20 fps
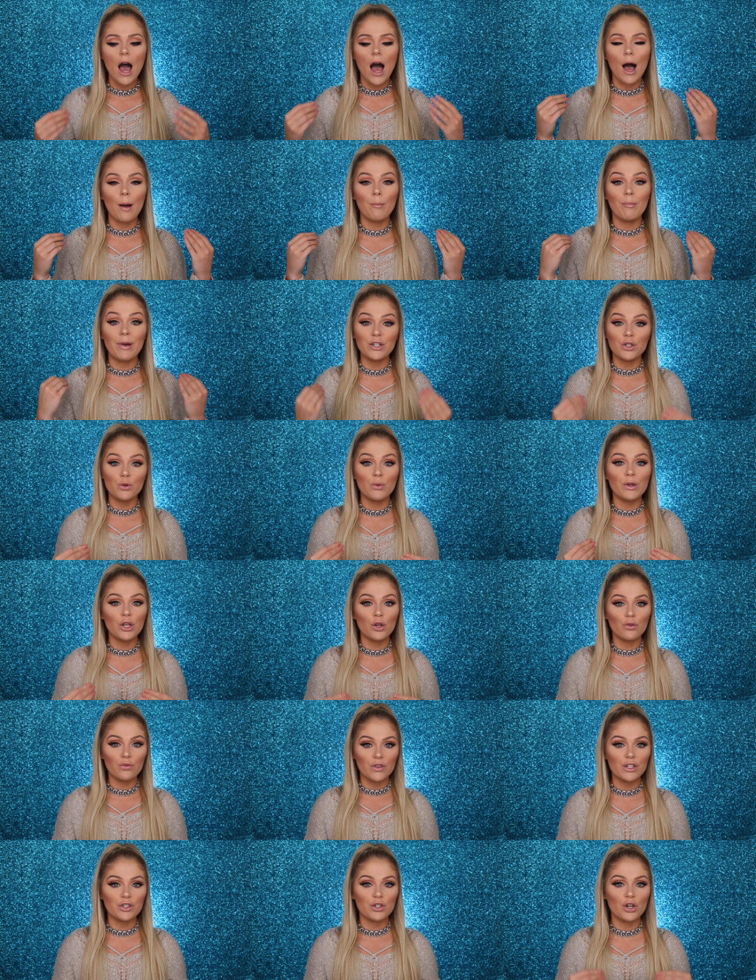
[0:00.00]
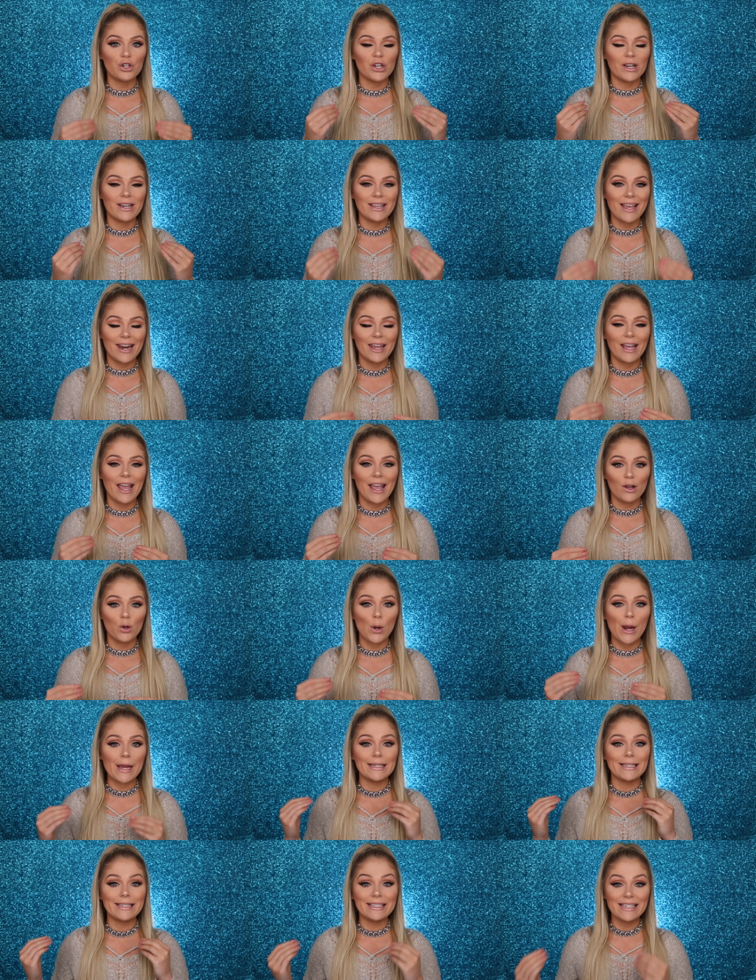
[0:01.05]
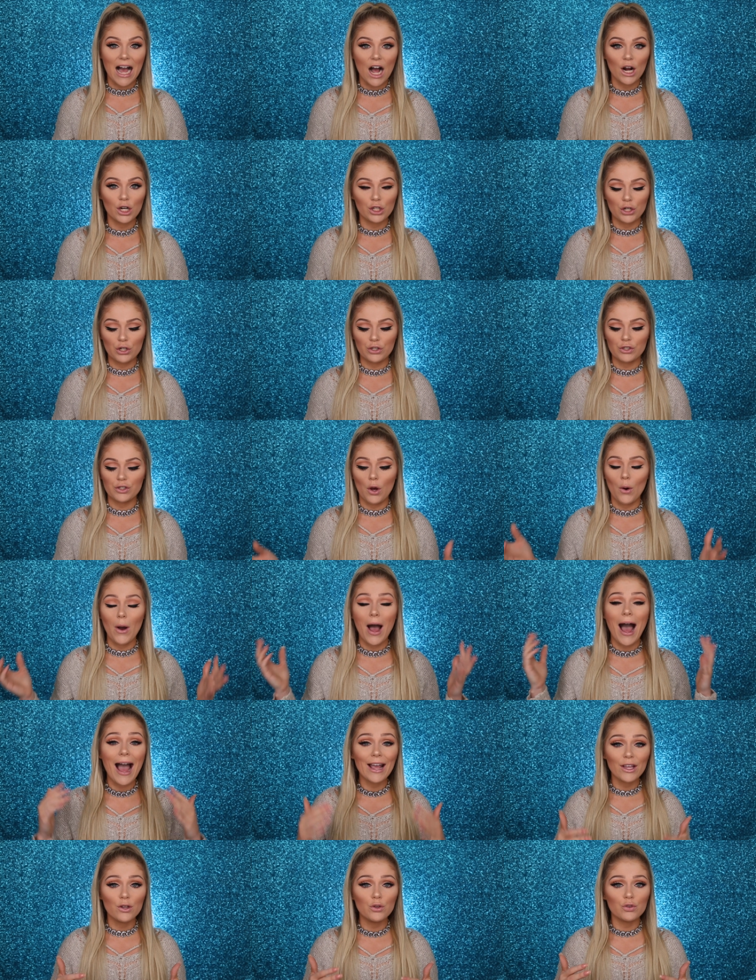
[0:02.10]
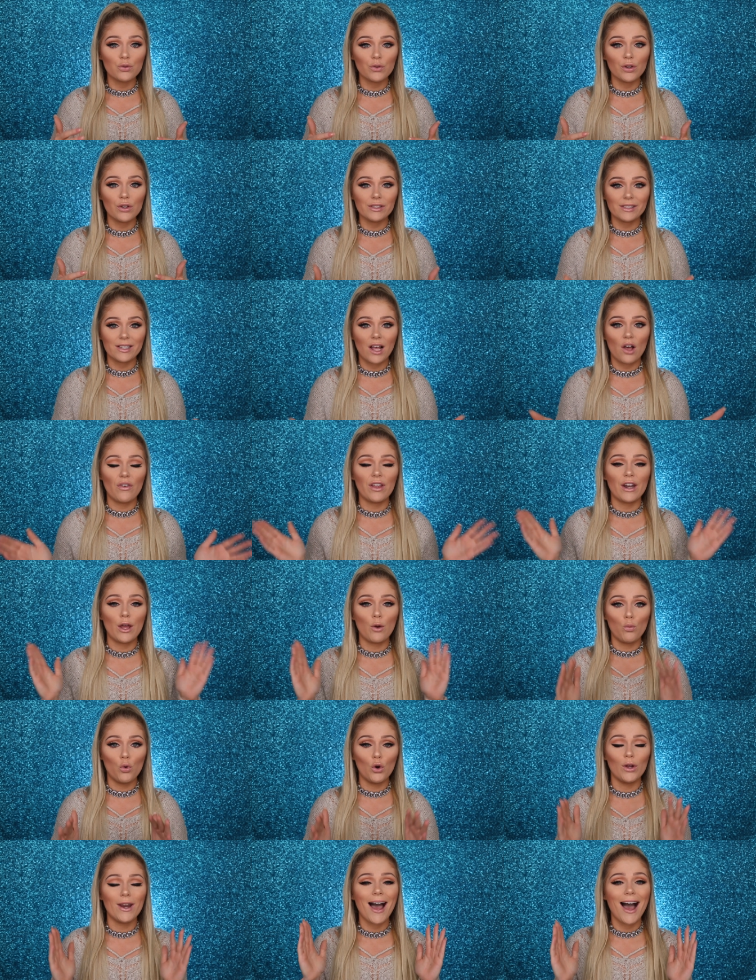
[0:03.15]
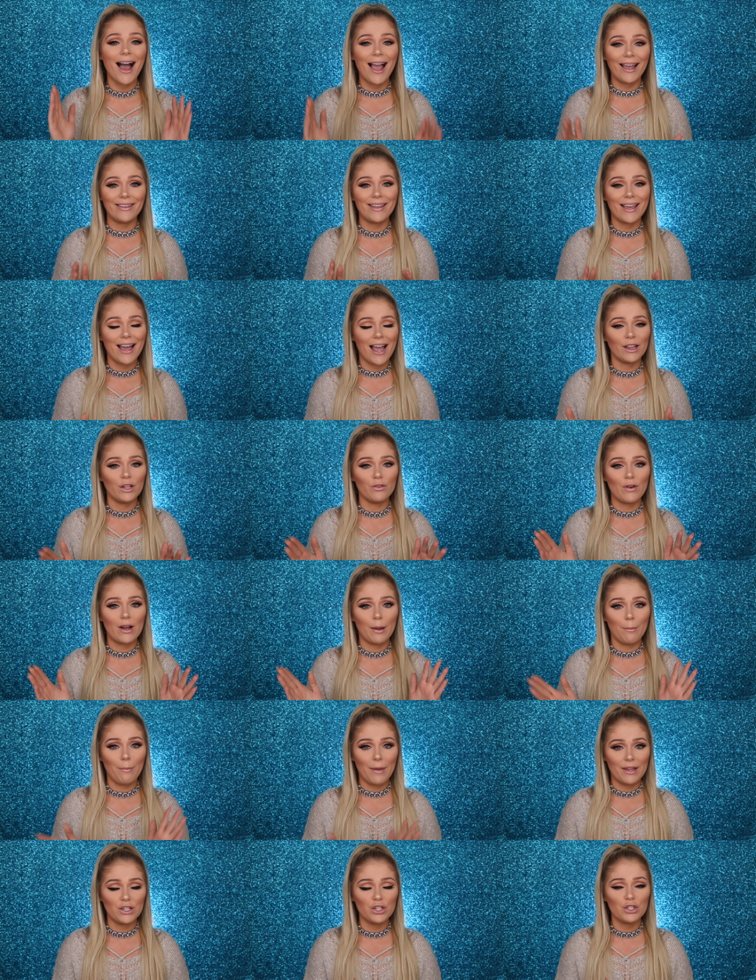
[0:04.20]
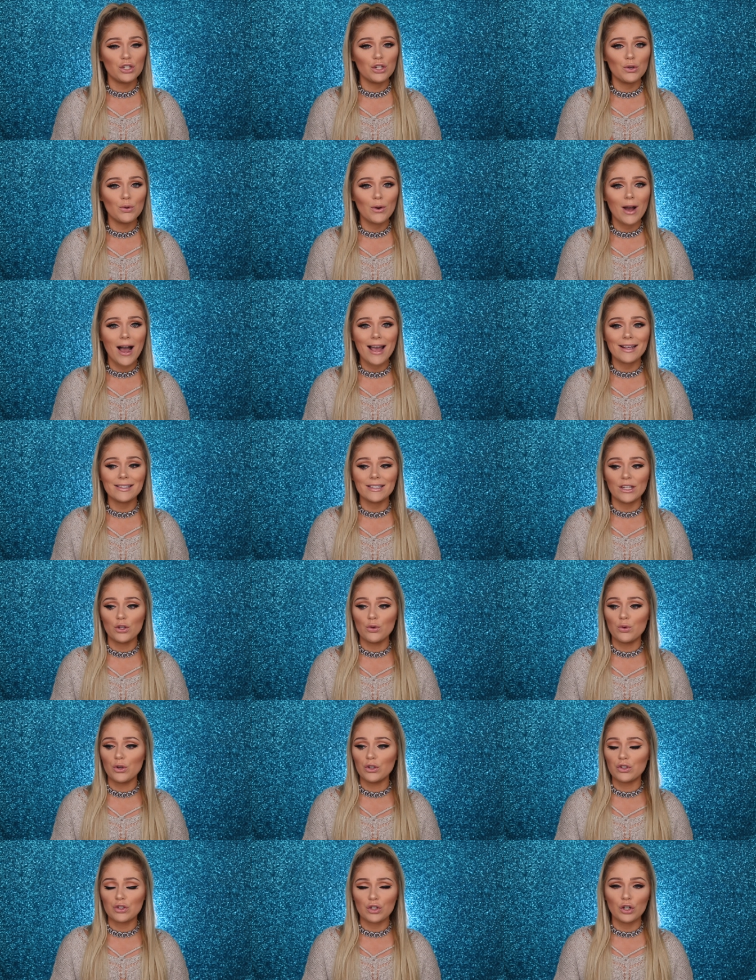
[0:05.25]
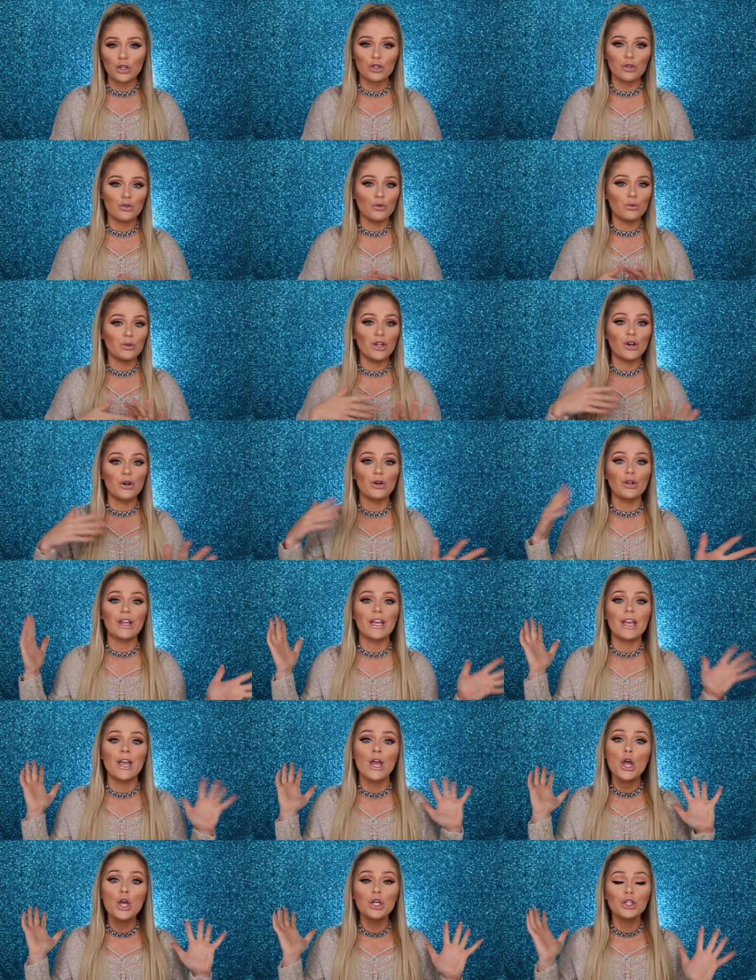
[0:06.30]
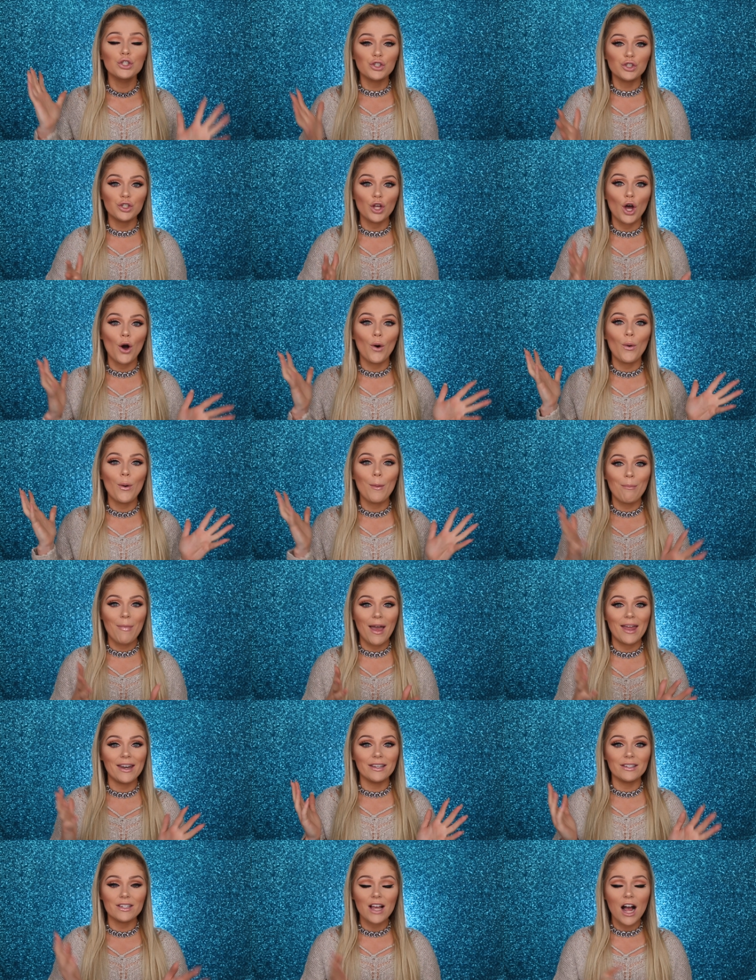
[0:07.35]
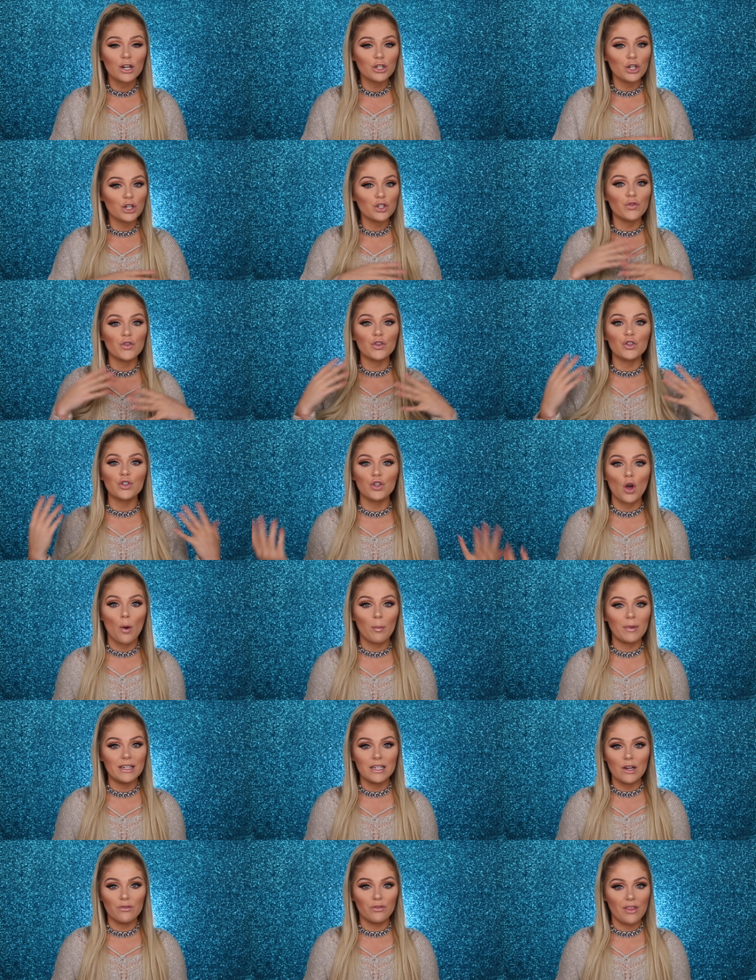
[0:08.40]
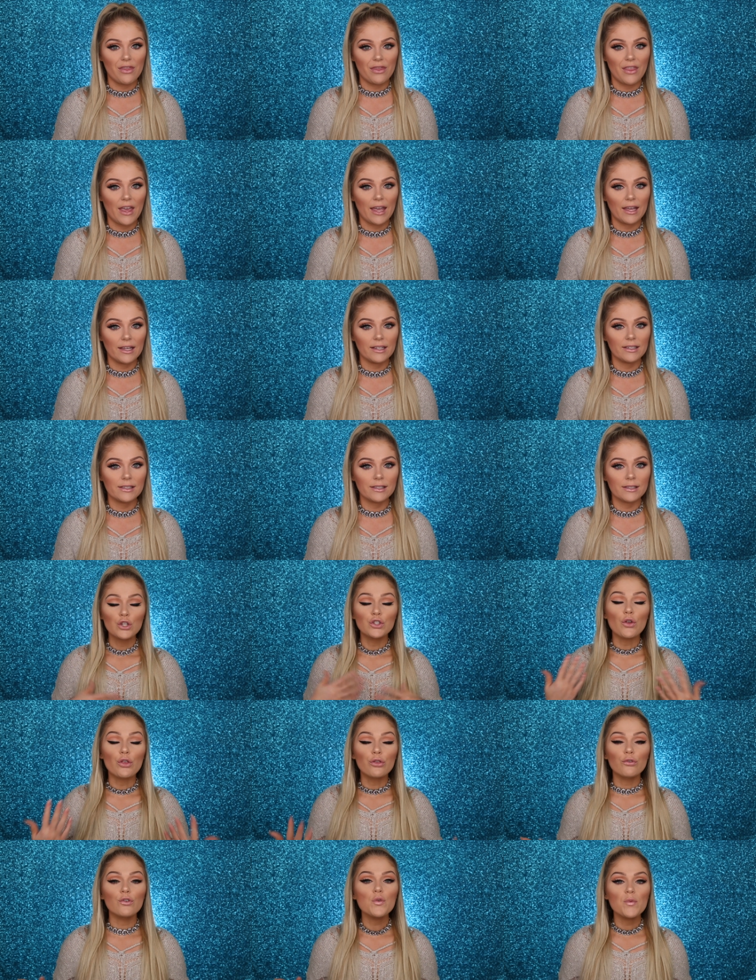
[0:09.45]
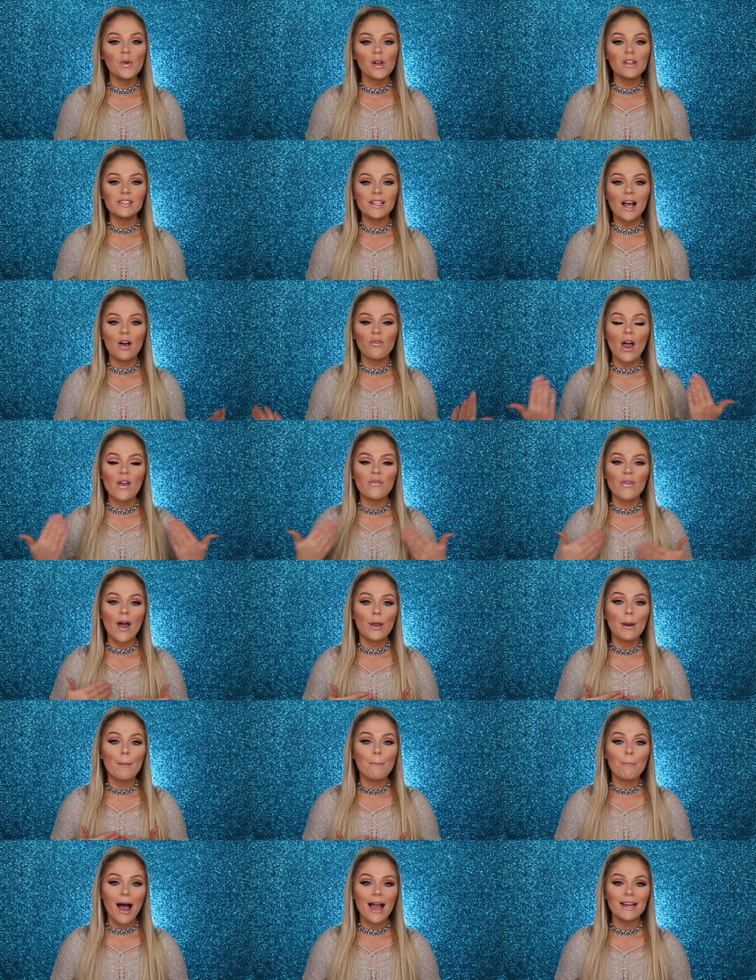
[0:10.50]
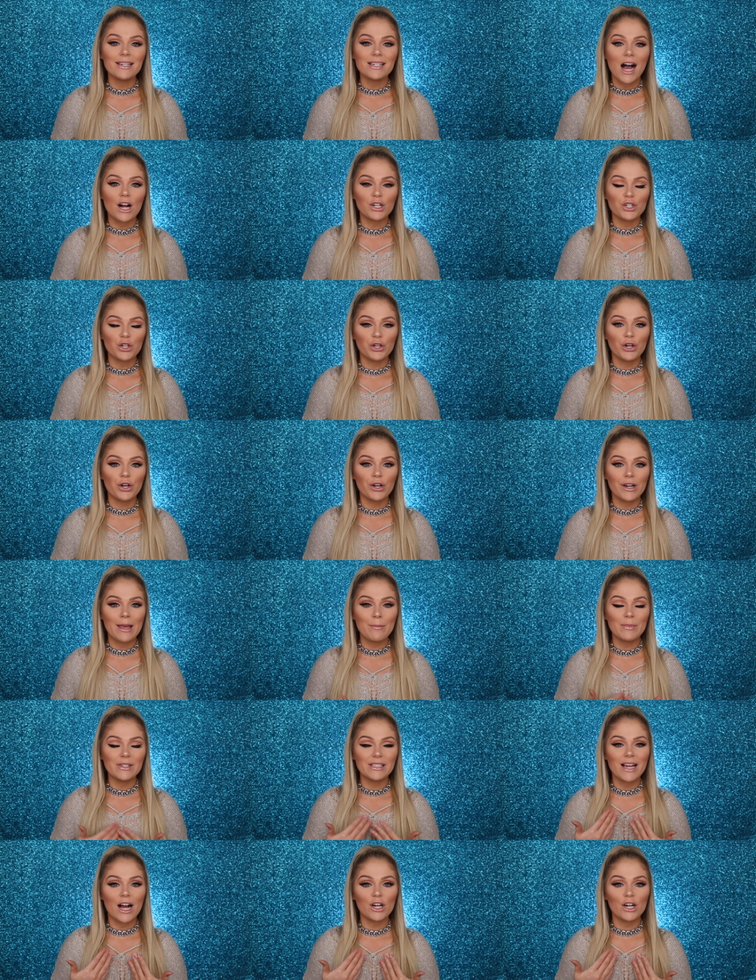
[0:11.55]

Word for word: um, by doing your research and getting a great doctor. So I used Real Self and I would highly, highly recommend it to you guys and you can search through literally so many doctors for so many different things. So through Real Self, I found my doctor and her name is